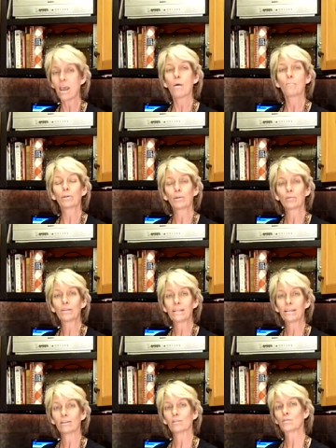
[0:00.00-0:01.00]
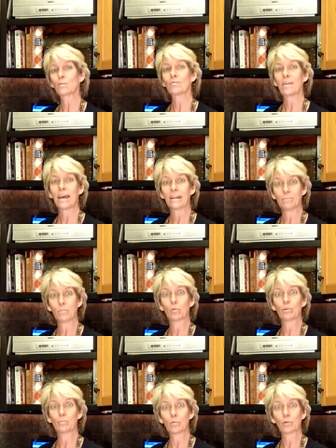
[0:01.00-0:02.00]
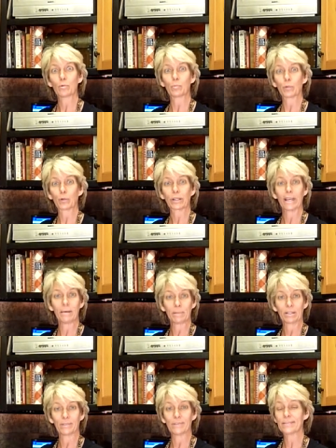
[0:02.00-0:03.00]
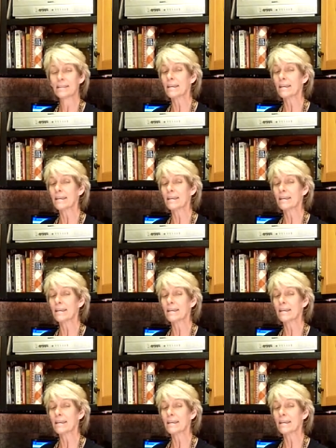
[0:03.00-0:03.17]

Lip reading: But over the years, we've added more and more and more chemicals.